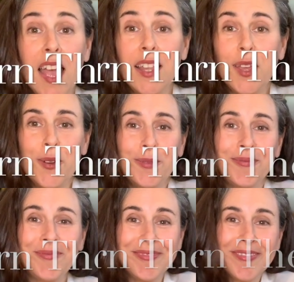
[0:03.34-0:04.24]
Hello,
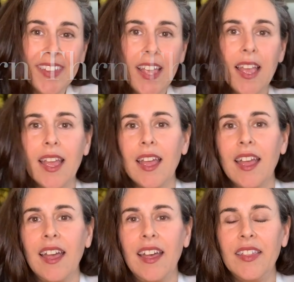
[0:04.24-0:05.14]

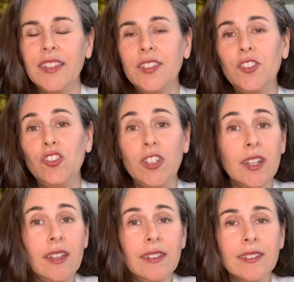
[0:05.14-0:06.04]
uh, this is
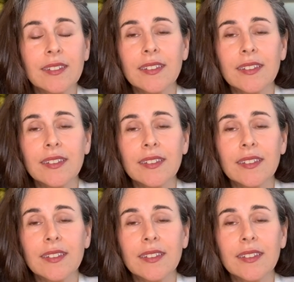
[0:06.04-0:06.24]
Gina,